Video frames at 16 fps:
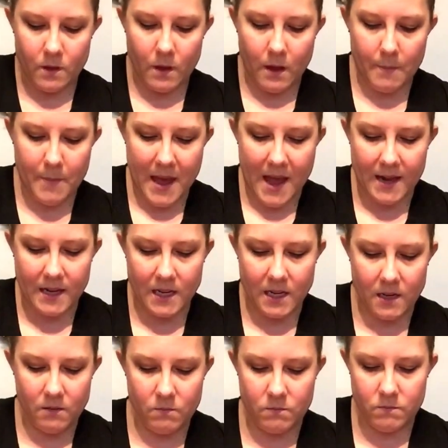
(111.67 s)

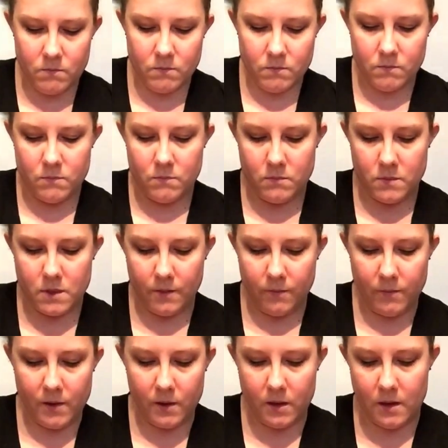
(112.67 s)
baggie to
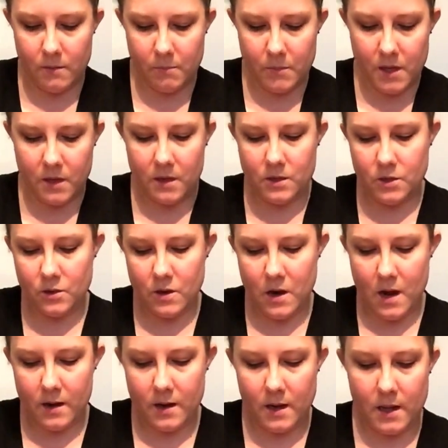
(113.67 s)
fill it, because you're
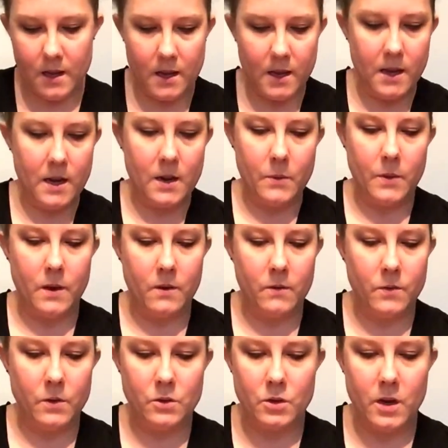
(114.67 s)
not going to get anywhere
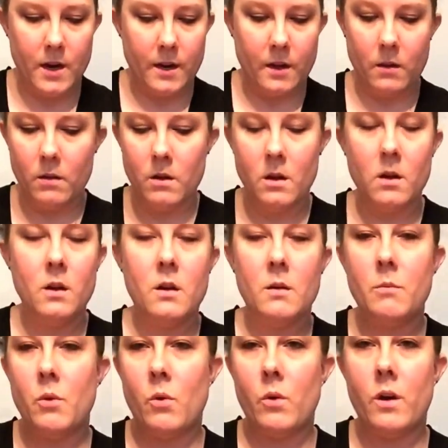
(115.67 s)
if you try to
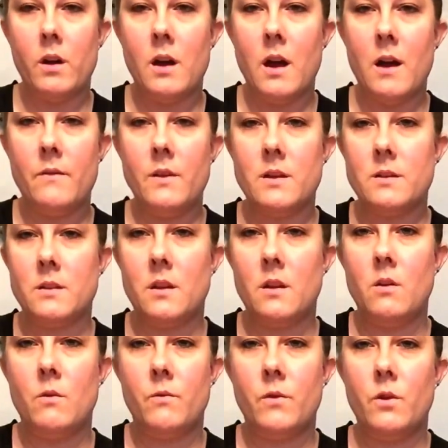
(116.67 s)
pour it. Obviously,
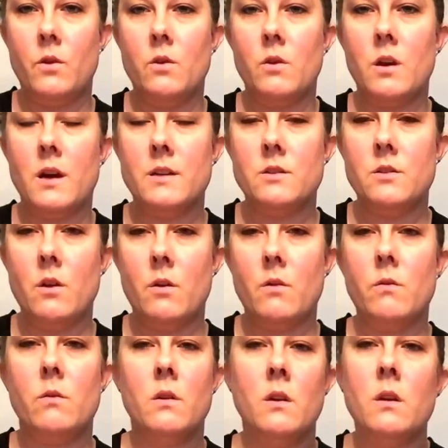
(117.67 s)
hopefully you guys
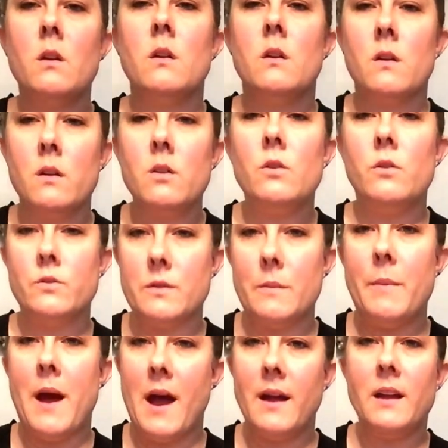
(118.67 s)
know, use a
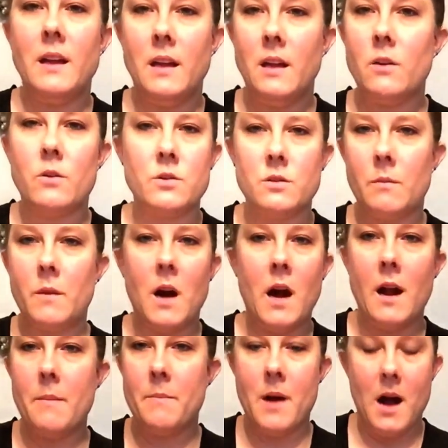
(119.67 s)
baggie or some
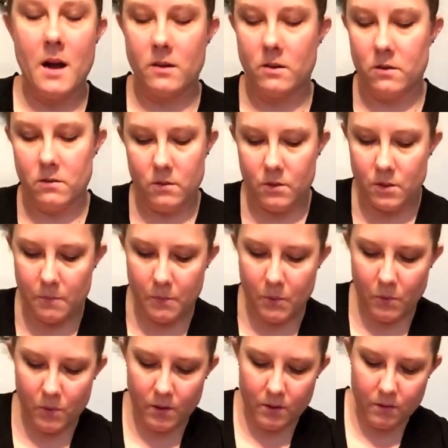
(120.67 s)
kind of bottle to
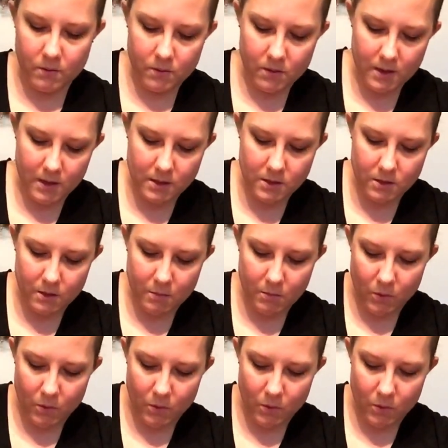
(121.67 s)
pour into the